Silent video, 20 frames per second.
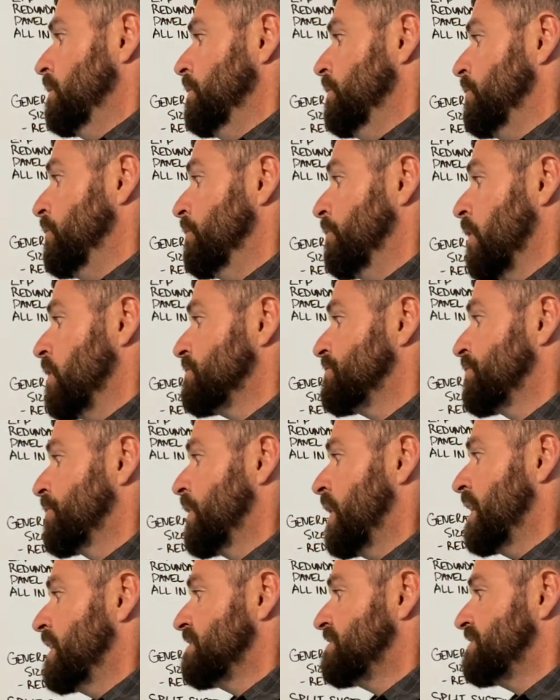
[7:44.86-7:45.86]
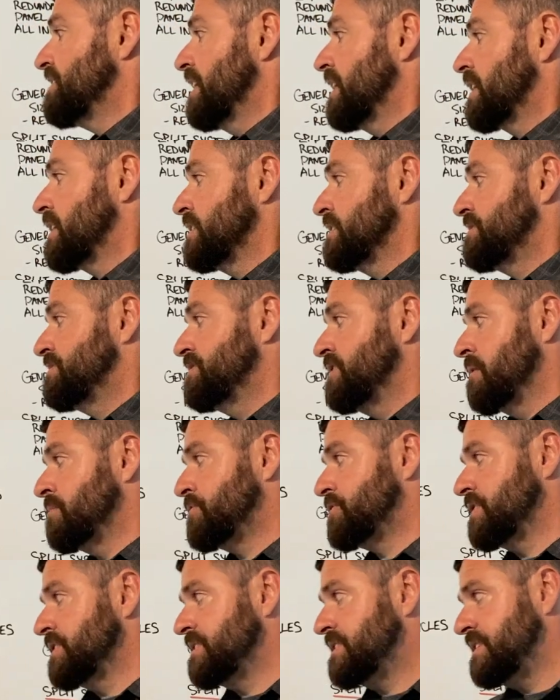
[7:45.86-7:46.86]
You've also got a set of
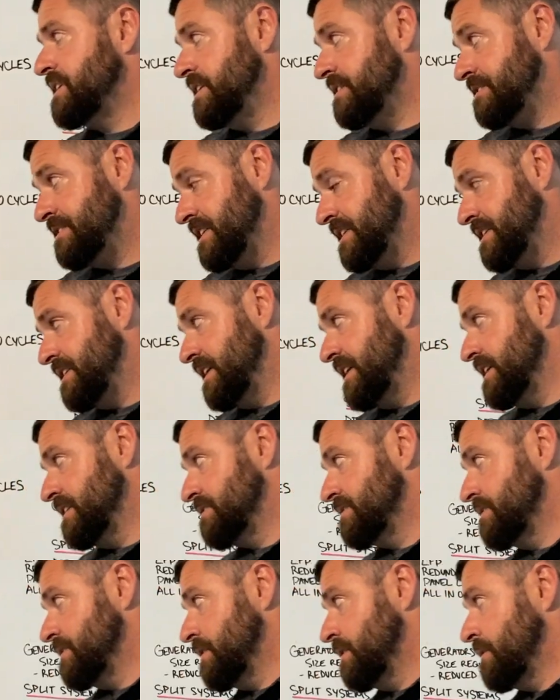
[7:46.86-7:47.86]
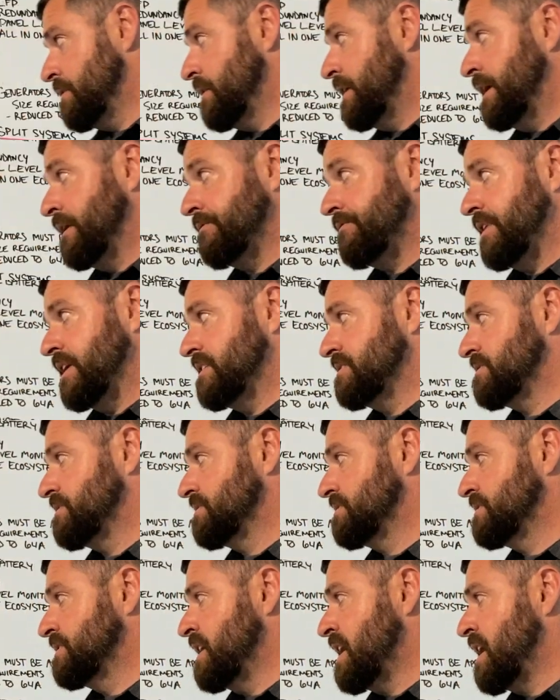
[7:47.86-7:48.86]
consumption CTs. Enphase
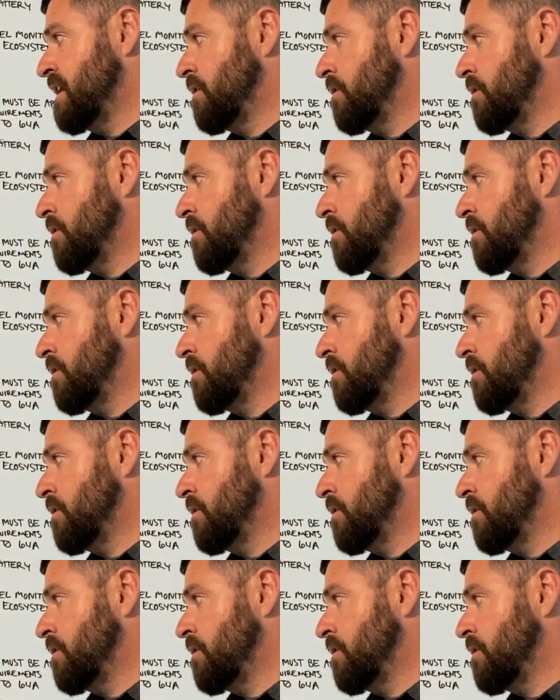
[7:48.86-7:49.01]
does not